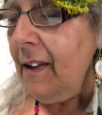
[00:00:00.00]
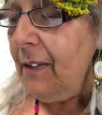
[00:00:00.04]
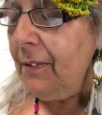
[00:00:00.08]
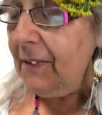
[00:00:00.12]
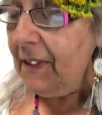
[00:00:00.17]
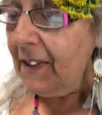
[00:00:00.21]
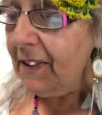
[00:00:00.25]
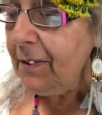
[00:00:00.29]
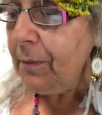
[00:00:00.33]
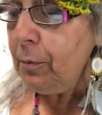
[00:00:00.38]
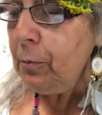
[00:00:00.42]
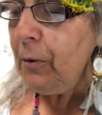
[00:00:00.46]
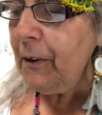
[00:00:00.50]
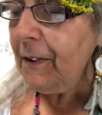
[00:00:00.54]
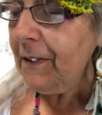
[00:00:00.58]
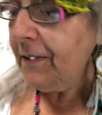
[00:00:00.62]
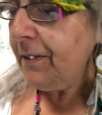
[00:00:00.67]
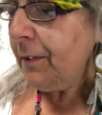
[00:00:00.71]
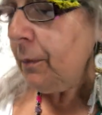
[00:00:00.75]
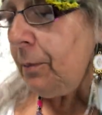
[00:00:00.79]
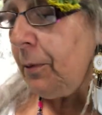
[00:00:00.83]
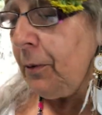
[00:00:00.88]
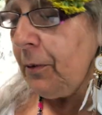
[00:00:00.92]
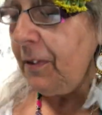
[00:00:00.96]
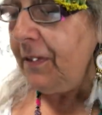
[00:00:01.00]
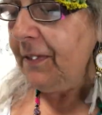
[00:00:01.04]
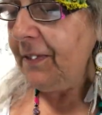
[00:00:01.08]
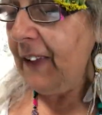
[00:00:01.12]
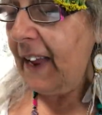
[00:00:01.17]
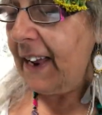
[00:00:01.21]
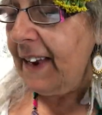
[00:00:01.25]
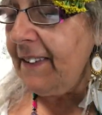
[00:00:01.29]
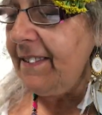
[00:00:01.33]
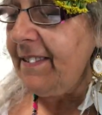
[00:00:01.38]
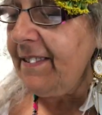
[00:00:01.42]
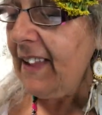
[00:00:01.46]
This principle
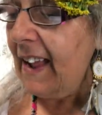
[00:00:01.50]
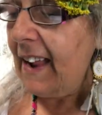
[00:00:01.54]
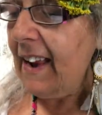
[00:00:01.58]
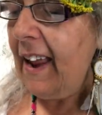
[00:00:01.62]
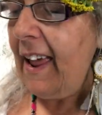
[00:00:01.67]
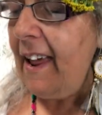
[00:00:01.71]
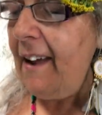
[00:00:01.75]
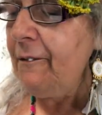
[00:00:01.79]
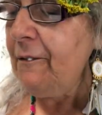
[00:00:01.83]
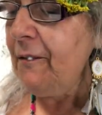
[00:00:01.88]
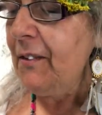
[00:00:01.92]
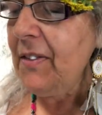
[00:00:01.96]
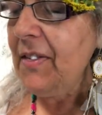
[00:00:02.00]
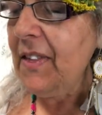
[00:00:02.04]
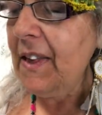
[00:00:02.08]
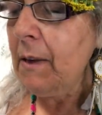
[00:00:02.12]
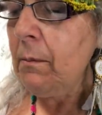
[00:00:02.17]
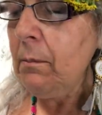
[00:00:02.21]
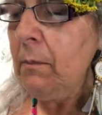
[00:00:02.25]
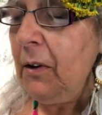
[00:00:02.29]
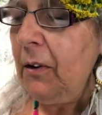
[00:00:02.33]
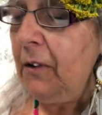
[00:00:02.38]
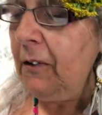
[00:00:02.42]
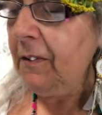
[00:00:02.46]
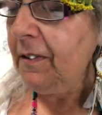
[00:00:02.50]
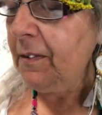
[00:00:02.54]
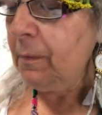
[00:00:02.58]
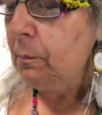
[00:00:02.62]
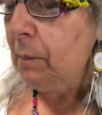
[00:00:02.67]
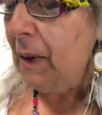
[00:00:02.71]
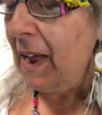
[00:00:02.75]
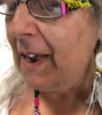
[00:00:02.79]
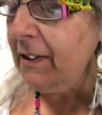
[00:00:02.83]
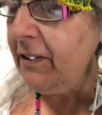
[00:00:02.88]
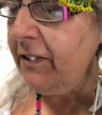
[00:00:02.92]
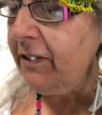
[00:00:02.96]
states that everything moves
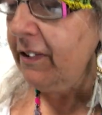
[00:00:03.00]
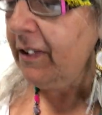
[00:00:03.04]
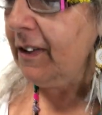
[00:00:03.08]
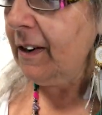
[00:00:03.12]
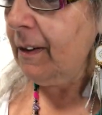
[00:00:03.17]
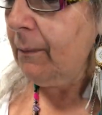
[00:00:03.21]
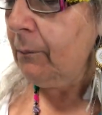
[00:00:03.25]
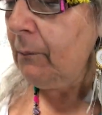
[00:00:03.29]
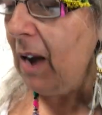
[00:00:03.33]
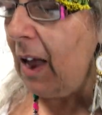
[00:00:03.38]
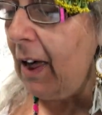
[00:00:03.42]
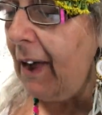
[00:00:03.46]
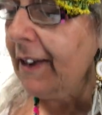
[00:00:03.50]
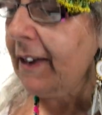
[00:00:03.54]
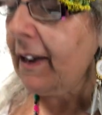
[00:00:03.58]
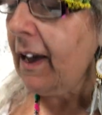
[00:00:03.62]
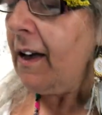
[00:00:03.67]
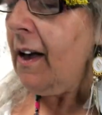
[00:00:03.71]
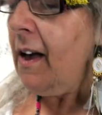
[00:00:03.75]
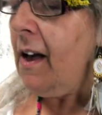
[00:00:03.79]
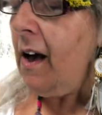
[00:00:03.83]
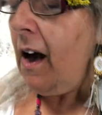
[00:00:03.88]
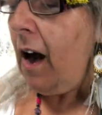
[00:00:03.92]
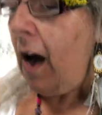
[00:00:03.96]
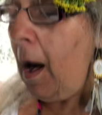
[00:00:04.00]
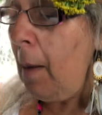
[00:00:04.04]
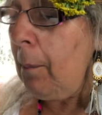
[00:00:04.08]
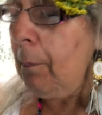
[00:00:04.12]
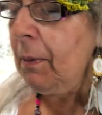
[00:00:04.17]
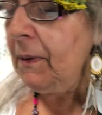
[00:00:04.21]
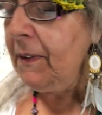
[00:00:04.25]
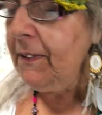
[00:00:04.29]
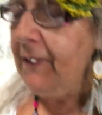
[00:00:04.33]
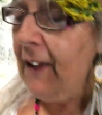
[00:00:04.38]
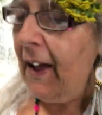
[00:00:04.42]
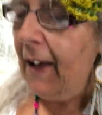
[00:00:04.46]
pendulum-like up
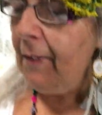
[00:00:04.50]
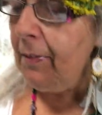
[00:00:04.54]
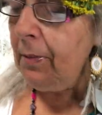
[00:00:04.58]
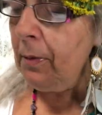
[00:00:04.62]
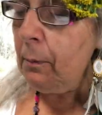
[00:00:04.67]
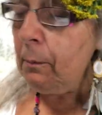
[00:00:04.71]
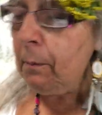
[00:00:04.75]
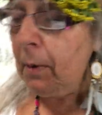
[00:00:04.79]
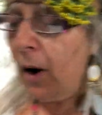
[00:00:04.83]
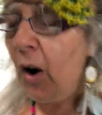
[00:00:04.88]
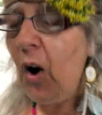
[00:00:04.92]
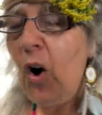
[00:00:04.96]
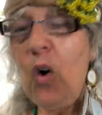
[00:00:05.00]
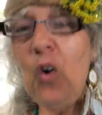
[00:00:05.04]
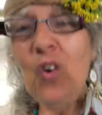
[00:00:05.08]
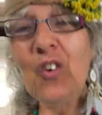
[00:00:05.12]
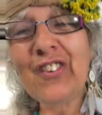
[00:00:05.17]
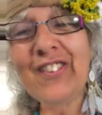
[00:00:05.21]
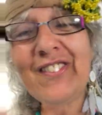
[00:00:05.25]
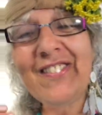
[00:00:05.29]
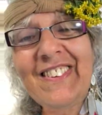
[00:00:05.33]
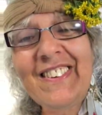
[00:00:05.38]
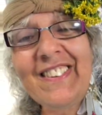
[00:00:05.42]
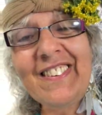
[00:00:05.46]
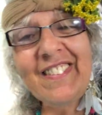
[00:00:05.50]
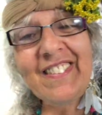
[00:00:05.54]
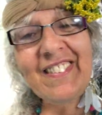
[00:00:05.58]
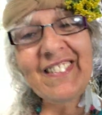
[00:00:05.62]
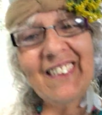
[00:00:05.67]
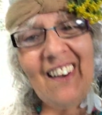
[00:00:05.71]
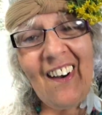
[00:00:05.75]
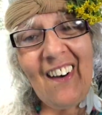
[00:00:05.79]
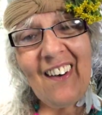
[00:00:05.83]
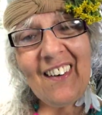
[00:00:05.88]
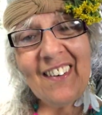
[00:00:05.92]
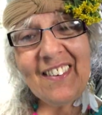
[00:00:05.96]
and down the poles
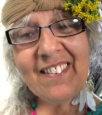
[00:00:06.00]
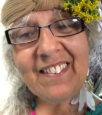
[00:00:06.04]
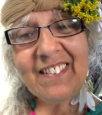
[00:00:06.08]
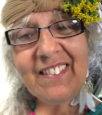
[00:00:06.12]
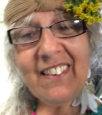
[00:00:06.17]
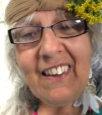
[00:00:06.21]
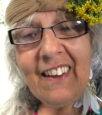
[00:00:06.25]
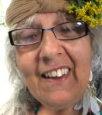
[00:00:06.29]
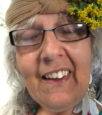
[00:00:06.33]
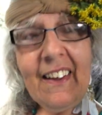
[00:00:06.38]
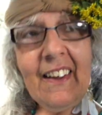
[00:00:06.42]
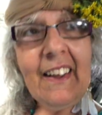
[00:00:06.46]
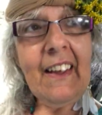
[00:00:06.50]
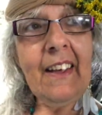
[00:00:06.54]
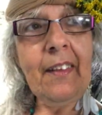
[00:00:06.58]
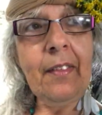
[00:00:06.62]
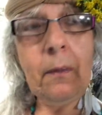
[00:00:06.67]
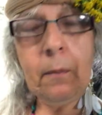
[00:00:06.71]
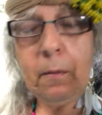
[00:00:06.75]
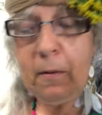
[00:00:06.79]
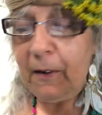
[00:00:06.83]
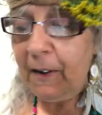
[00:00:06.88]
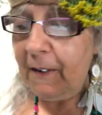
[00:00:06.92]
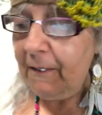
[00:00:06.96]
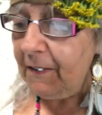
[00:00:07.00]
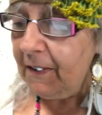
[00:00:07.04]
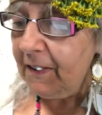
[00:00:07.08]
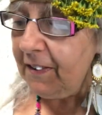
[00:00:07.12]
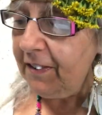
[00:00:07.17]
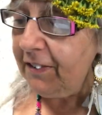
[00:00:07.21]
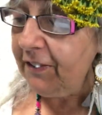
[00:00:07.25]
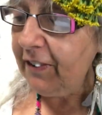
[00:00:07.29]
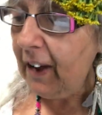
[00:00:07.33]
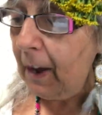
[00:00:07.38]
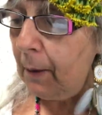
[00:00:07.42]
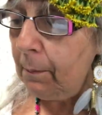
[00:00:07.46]
discussed in the
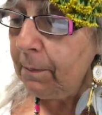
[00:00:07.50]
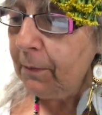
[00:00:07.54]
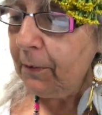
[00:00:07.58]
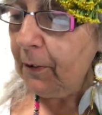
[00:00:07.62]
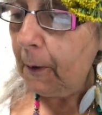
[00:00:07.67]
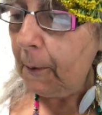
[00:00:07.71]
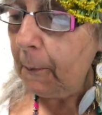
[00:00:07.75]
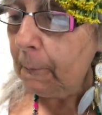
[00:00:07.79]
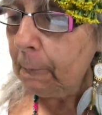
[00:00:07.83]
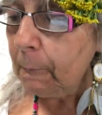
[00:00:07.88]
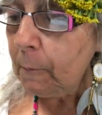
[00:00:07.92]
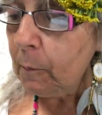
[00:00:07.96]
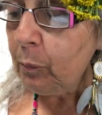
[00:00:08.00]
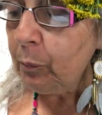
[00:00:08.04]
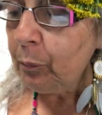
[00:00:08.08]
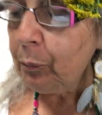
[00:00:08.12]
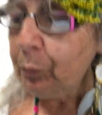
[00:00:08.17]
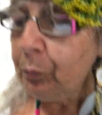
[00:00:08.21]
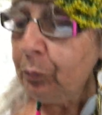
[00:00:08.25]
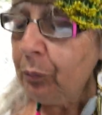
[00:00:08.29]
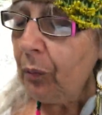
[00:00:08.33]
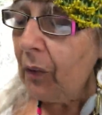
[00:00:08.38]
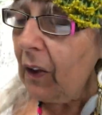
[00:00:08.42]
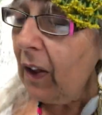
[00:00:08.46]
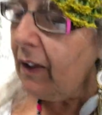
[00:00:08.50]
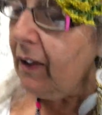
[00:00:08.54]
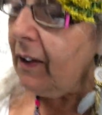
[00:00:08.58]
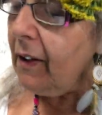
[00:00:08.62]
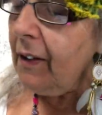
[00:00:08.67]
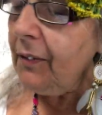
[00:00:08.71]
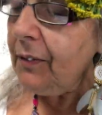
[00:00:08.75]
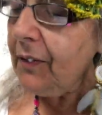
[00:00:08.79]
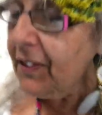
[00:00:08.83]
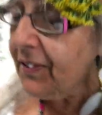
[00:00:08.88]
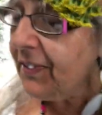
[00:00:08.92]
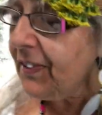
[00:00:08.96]
previous chapter.
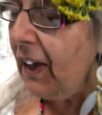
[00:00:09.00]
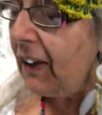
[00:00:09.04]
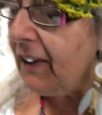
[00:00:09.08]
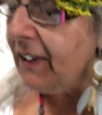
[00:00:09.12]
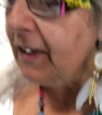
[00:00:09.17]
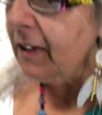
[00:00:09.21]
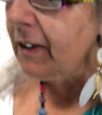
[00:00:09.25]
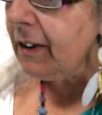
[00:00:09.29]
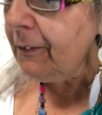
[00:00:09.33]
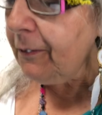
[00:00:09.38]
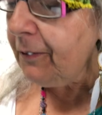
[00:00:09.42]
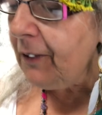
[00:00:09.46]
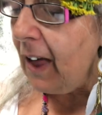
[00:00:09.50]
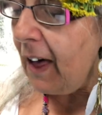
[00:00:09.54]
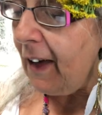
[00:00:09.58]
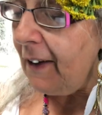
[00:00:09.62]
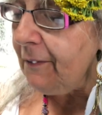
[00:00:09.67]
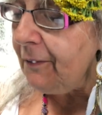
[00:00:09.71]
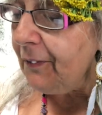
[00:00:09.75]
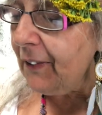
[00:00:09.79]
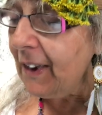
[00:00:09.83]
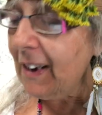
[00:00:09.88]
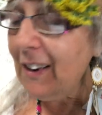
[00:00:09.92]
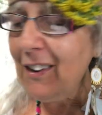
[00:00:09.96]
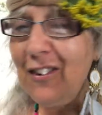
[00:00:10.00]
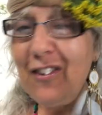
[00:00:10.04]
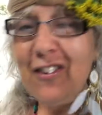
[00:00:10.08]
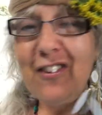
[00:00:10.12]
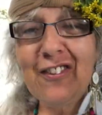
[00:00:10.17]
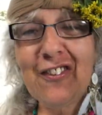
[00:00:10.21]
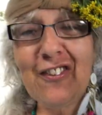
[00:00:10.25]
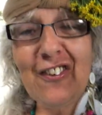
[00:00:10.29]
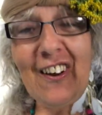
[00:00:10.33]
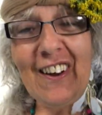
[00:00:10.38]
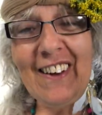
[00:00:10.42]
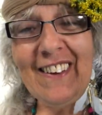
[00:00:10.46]
The cycle of life
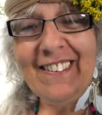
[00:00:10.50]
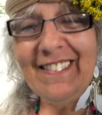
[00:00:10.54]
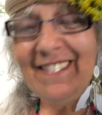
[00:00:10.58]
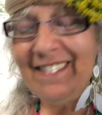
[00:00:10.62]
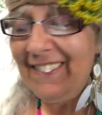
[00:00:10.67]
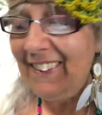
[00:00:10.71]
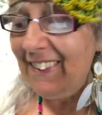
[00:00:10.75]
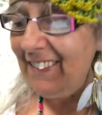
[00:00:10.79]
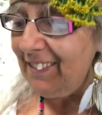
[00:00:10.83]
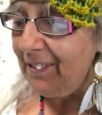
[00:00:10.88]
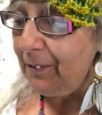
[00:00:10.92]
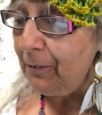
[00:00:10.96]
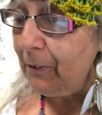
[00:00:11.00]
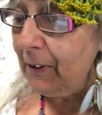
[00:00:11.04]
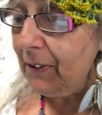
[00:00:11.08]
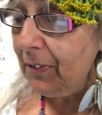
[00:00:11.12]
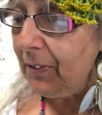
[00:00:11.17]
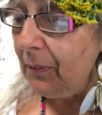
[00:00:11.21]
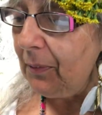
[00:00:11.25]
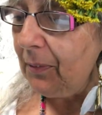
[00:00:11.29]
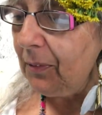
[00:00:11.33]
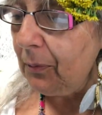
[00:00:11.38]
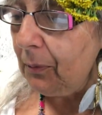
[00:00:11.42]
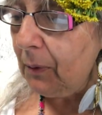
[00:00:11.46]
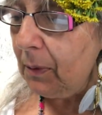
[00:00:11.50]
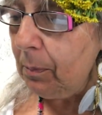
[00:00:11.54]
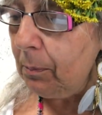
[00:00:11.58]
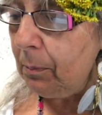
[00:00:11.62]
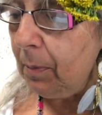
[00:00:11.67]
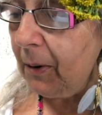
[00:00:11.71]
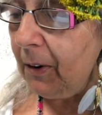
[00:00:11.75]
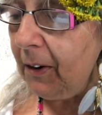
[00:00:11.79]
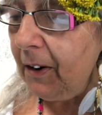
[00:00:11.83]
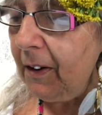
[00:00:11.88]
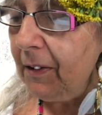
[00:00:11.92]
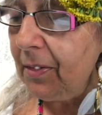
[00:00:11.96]
illustrates these rhythms with
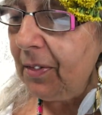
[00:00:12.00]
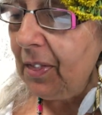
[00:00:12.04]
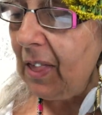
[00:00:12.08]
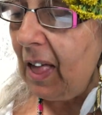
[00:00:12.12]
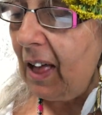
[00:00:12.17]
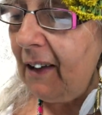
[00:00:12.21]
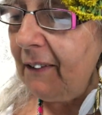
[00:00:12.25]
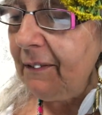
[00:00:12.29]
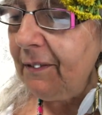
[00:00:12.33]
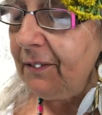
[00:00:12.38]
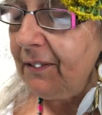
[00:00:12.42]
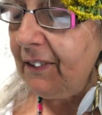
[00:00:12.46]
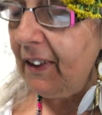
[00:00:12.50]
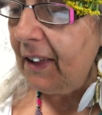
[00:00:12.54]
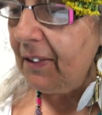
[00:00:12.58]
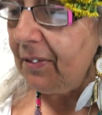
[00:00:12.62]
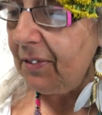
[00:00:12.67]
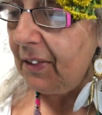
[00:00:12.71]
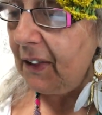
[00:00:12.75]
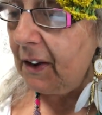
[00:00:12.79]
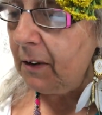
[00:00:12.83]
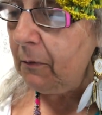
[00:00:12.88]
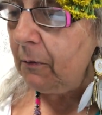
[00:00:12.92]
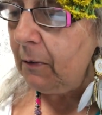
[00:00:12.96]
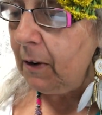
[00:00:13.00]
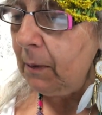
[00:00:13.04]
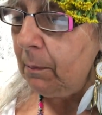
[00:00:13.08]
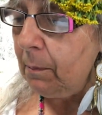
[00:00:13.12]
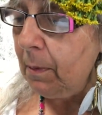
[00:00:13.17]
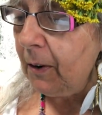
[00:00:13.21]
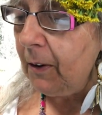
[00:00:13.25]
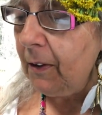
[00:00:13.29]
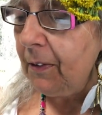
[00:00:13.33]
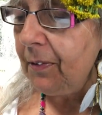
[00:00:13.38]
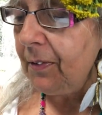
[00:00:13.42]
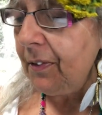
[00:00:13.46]
birth, life, death, and
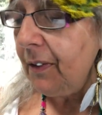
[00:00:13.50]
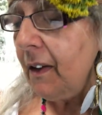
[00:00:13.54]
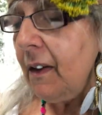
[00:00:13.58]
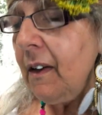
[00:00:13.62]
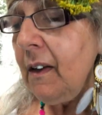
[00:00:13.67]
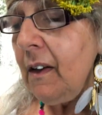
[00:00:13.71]
rebirth.